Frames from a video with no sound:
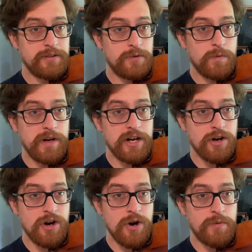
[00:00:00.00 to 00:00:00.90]
Where
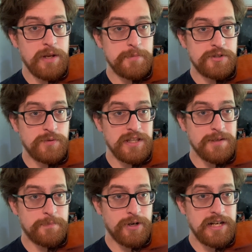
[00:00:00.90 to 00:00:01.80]
are we between the
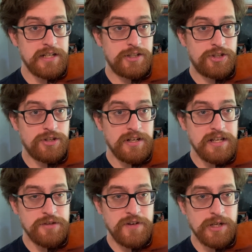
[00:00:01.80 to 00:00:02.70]
bridge
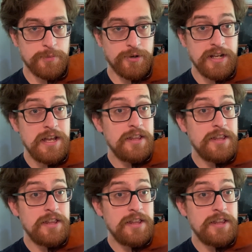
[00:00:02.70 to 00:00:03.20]
and the fingerboard?